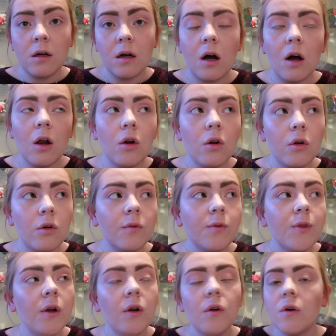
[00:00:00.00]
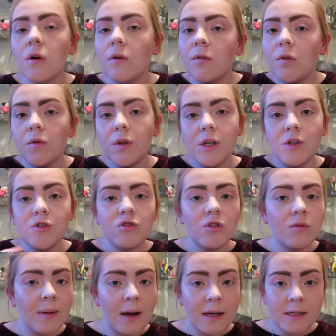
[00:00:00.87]
I love the look of all these
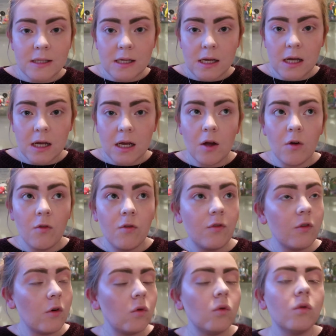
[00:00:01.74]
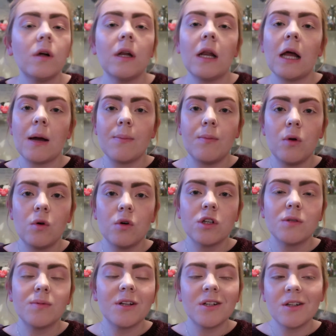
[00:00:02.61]
dramatic full glam
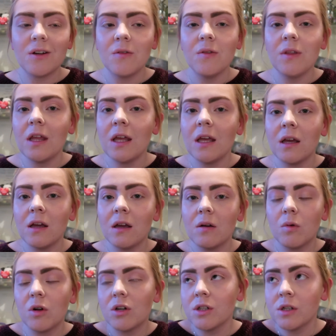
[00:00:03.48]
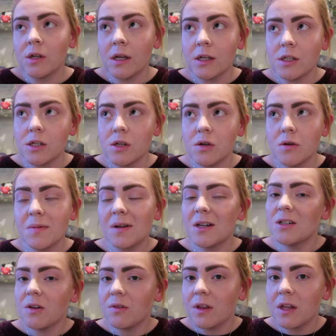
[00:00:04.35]
looks that I don't think, well I don't know how to do them and I
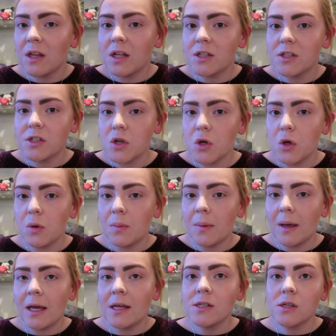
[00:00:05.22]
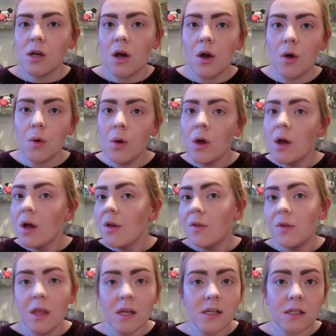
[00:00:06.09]
don't think they'd suit me, so
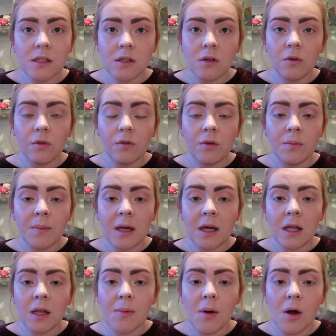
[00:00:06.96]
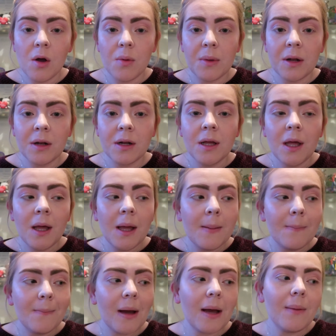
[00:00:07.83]
this is enough for me at the moment.
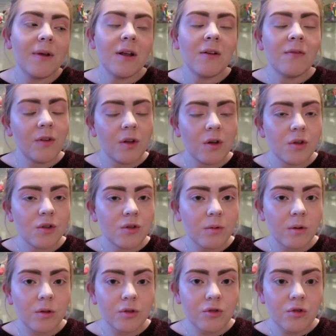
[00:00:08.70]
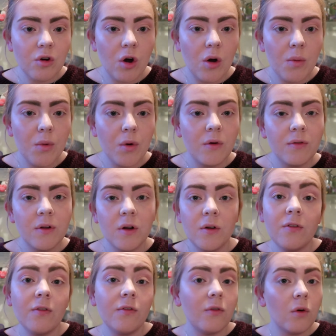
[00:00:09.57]
Maybe in future I'll try more of a
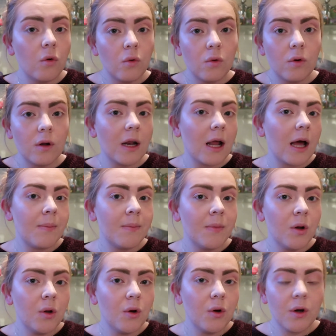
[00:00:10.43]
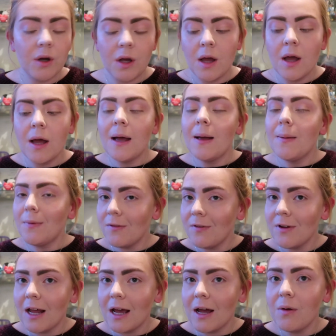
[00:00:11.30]
full glam look, but
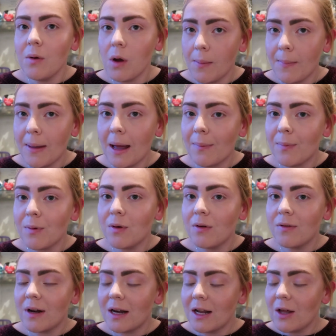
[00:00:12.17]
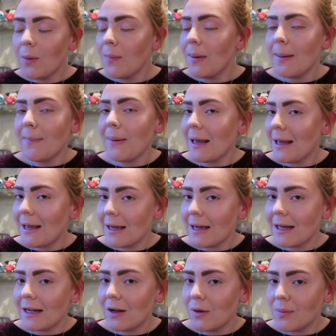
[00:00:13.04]
for now I'm happy with a little bit of pink
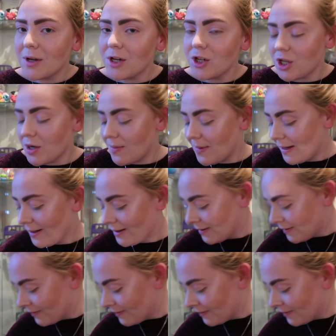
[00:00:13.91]
and a little bit of shimmer.